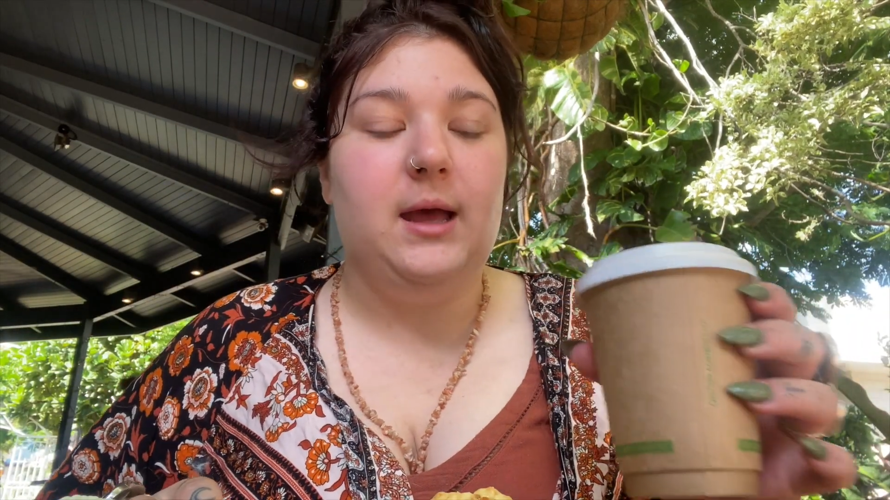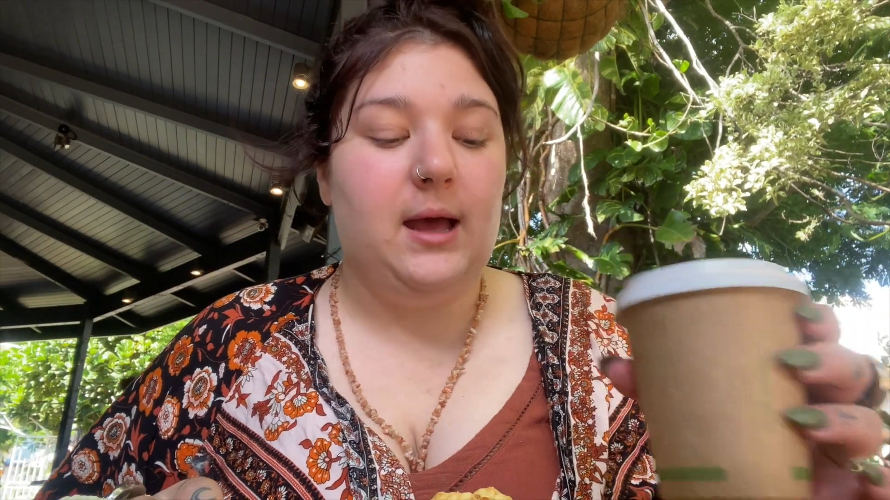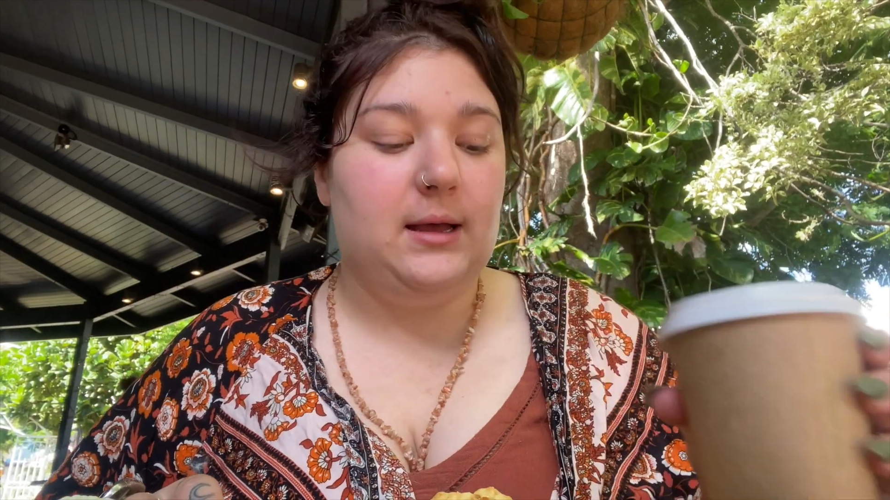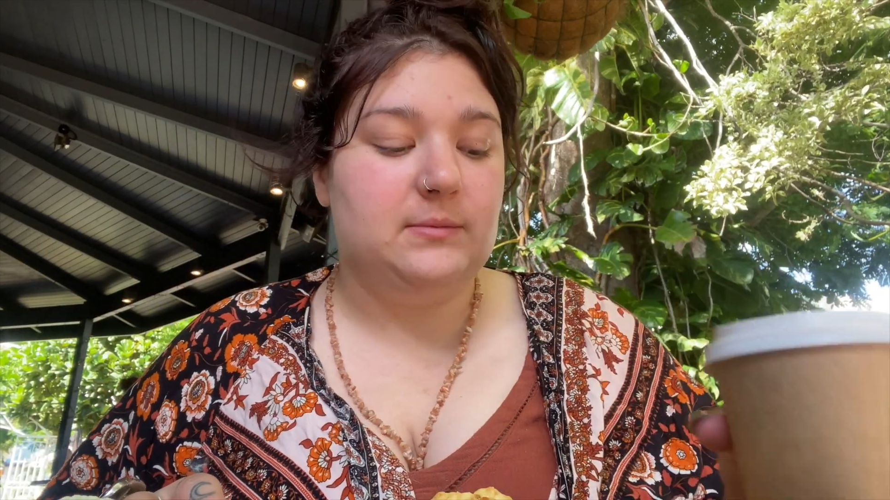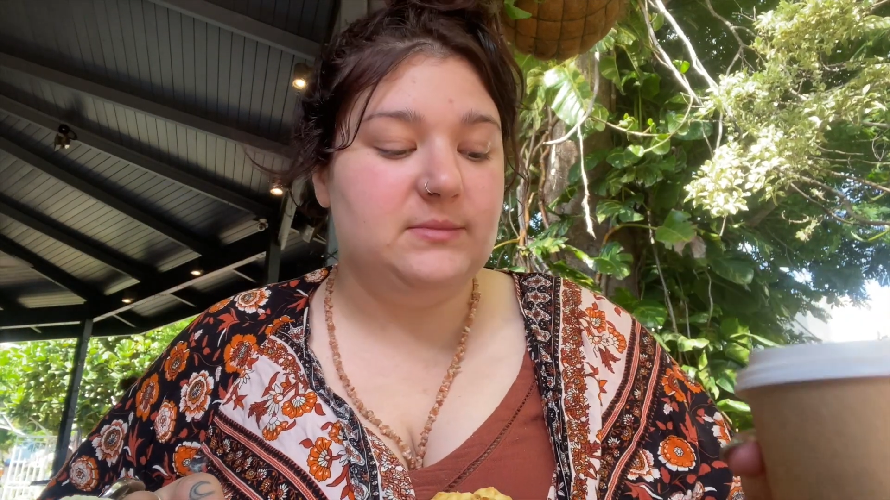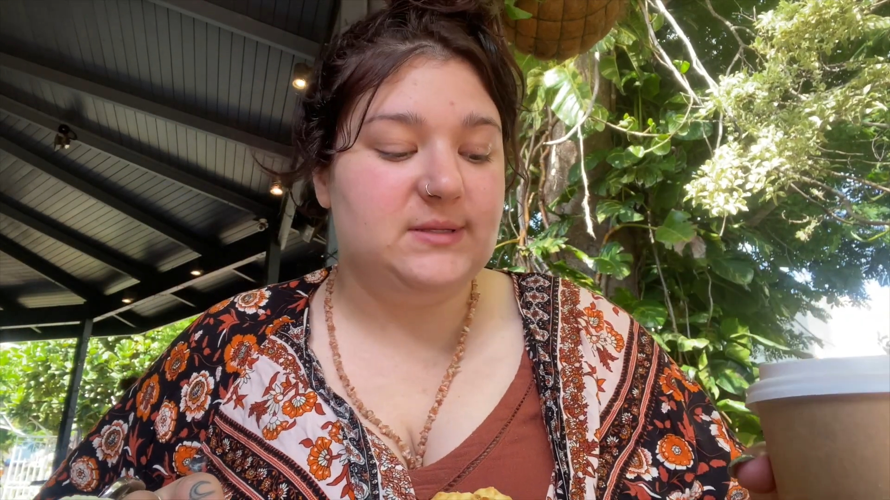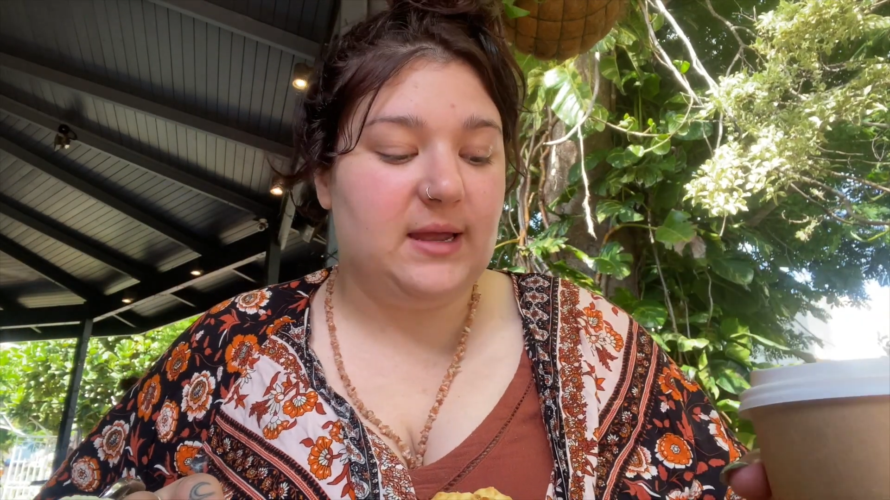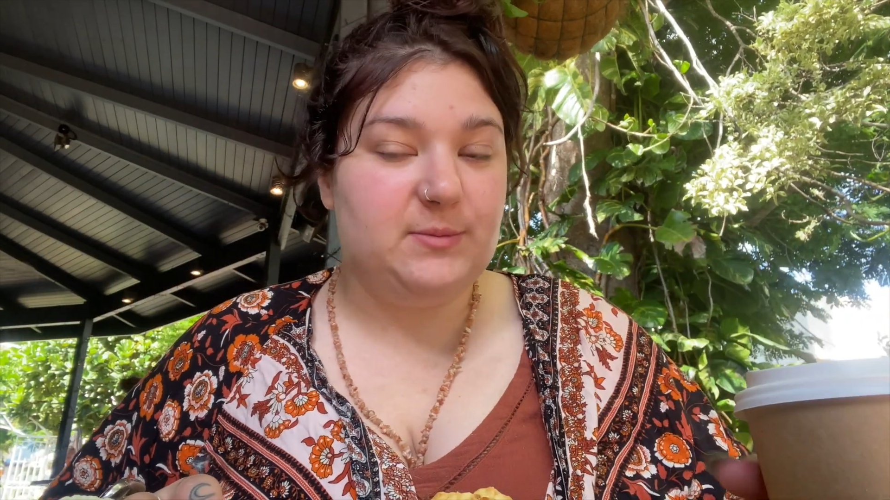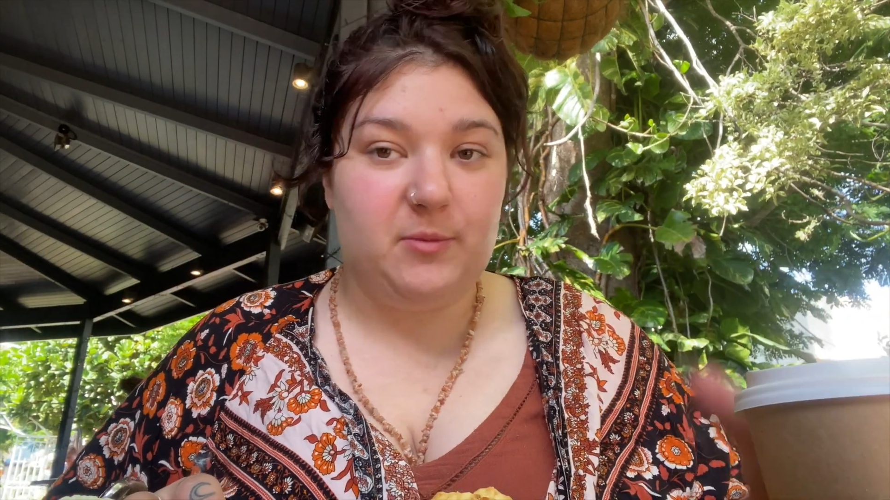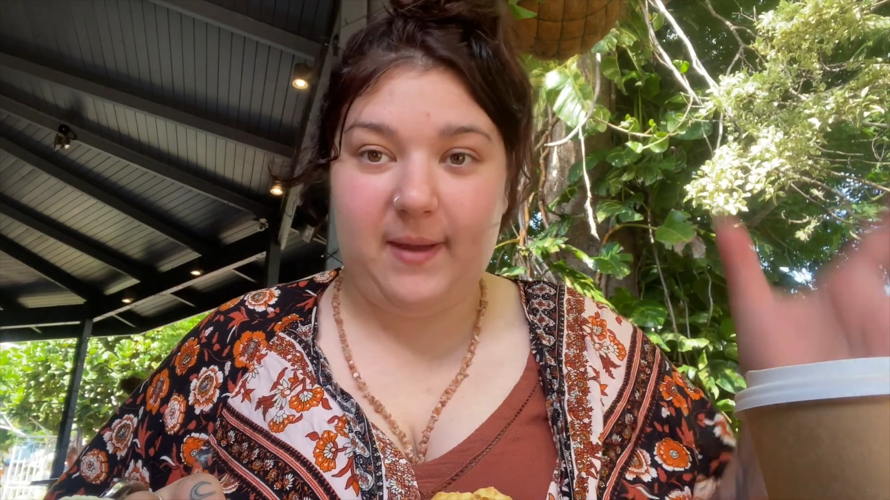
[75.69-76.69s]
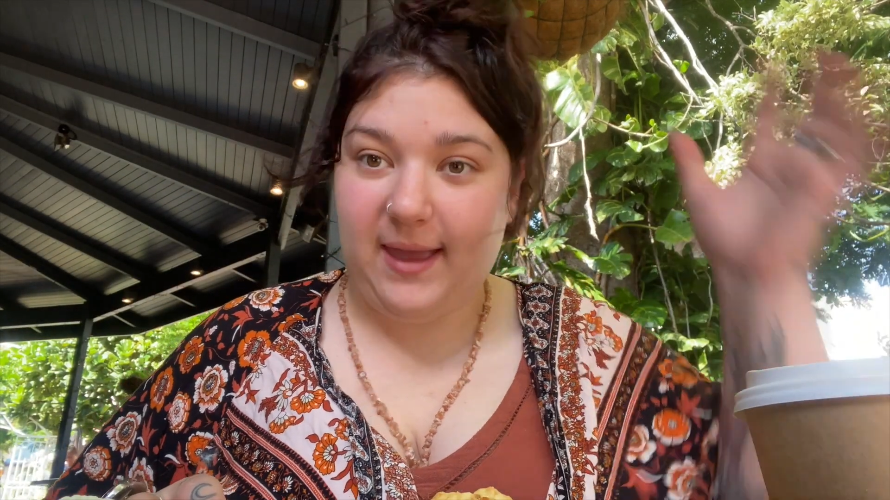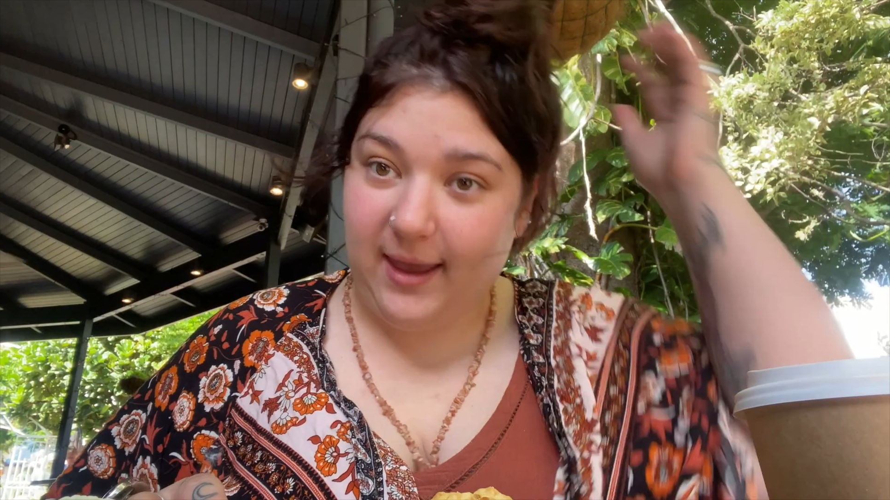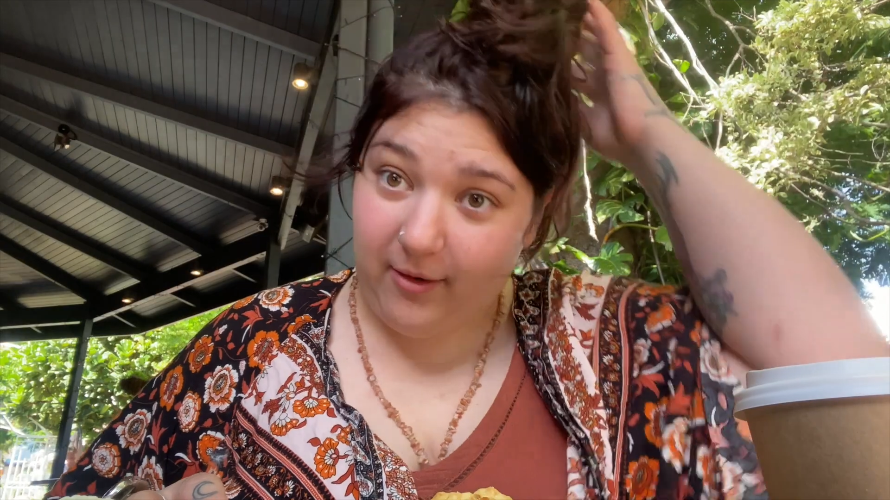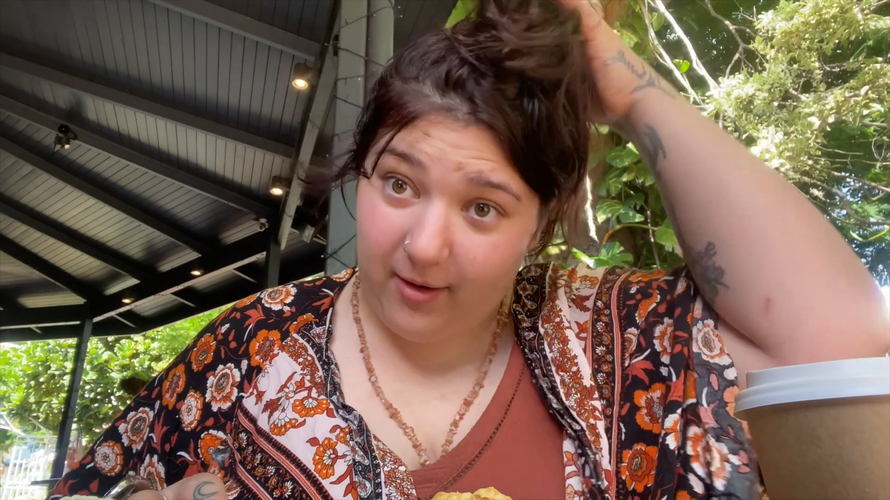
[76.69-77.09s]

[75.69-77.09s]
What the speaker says: So I had to put my hair